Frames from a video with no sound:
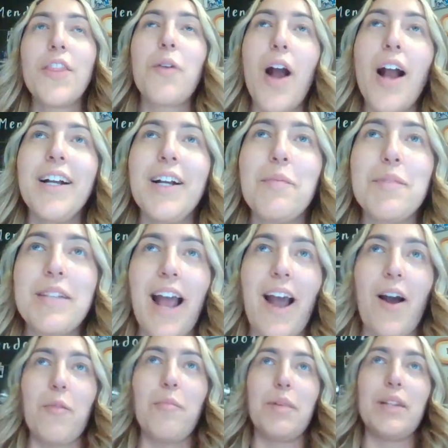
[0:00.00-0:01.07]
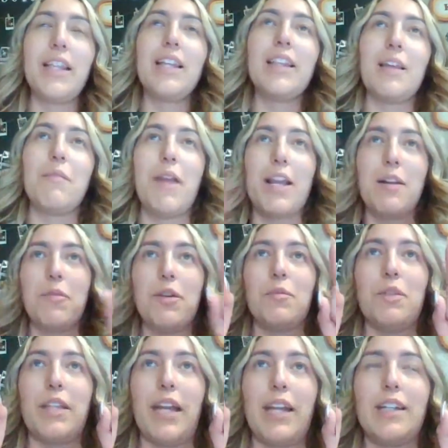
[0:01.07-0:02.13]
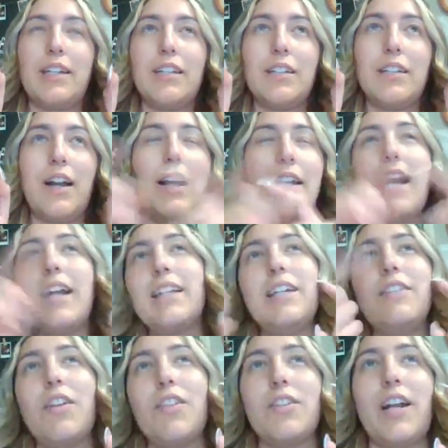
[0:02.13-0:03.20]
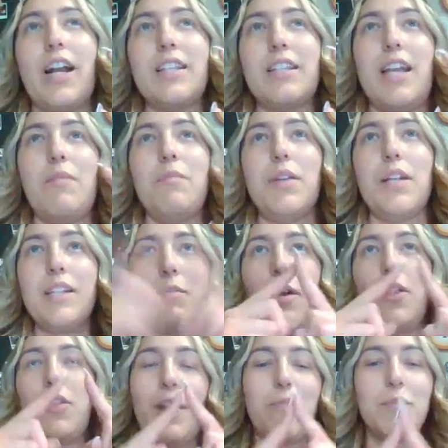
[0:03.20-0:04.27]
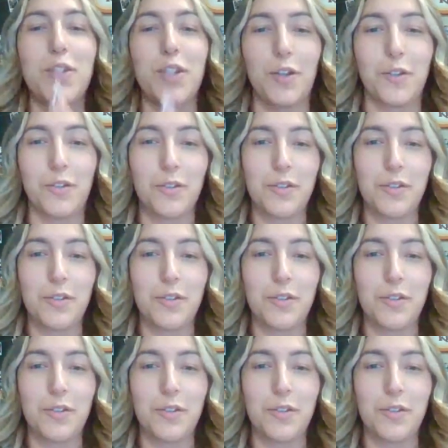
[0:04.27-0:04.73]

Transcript: Rock comes out, but then they made one with like, I can't think of the other guy's name, but it's about them too.